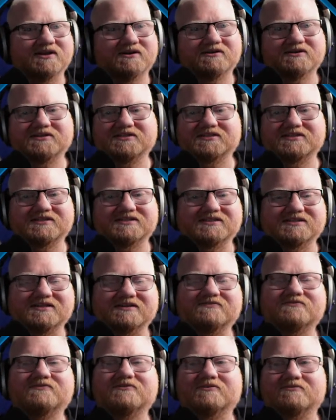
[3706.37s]
there are just
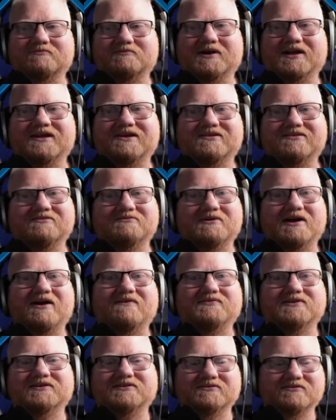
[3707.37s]
different ways you
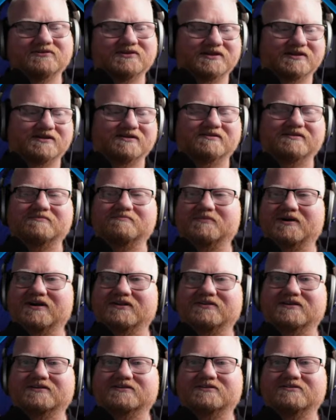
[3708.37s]
have to do things in
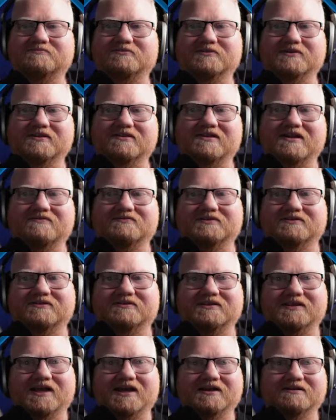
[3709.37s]
Python
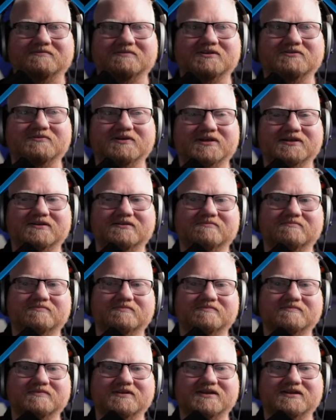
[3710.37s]
2.7 that you
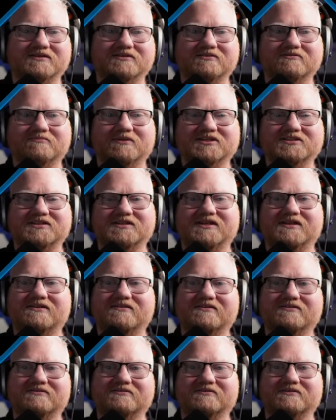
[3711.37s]
can do much
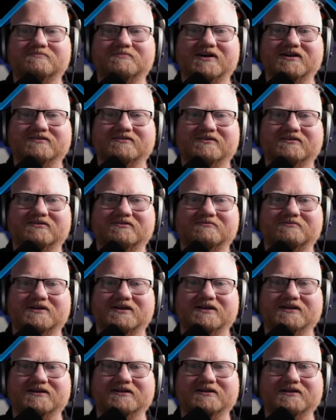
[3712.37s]
easier in Python
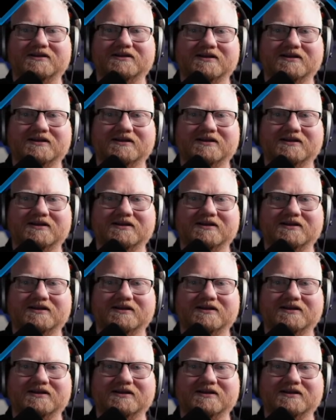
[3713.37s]
3.